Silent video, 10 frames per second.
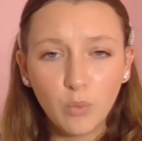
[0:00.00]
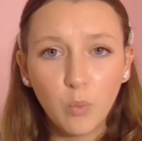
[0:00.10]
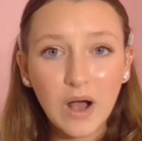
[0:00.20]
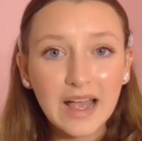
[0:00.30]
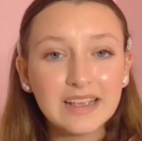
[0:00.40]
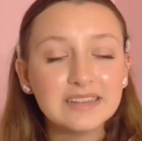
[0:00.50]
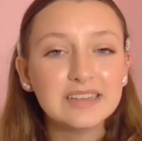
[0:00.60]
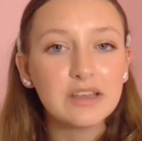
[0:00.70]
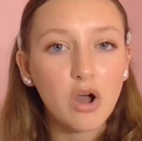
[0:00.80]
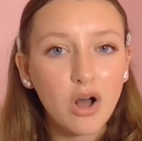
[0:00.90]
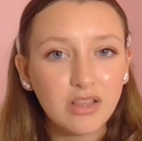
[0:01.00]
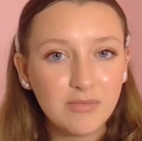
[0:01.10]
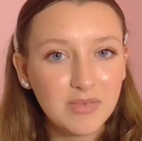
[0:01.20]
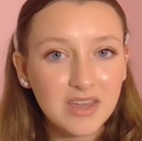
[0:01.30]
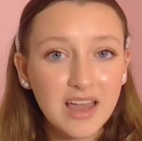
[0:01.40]
why is he
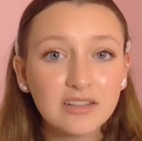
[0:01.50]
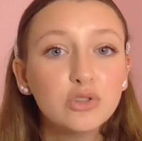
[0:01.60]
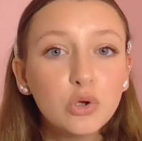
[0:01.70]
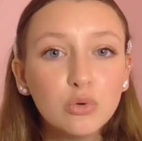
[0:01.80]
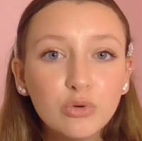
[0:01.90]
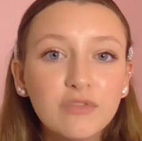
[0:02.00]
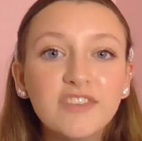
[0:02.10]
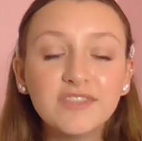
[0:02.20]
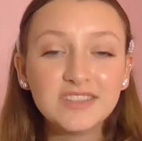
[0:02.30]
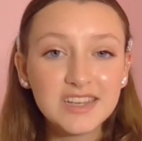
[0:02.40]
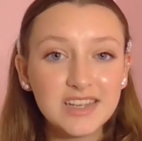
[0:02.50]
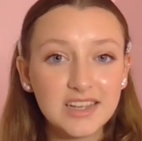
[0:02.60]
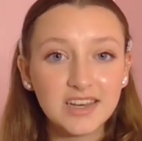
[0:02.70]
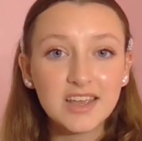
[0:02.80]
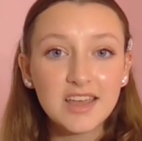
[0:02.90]
calling me at
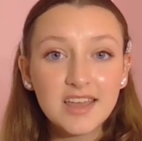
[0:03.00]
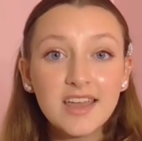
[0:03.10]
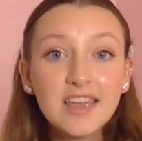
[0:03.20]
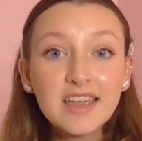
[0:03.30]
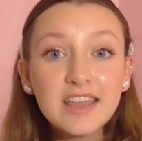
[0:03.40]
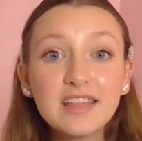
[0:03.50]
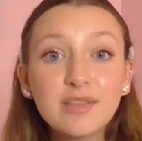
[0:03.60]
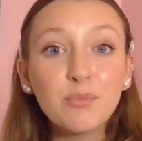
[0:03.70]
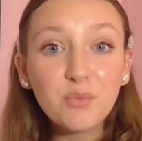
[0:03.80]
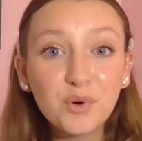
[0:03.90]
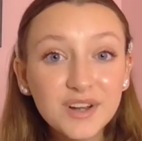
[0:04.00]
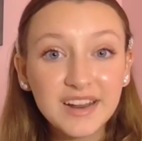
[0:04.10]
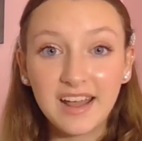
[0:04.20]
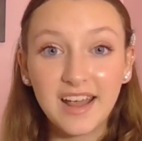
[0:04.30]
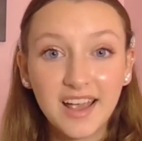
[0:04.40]
2:15 in the
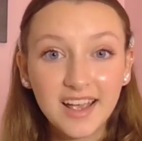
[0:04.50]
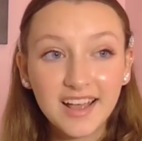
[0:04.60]
morning?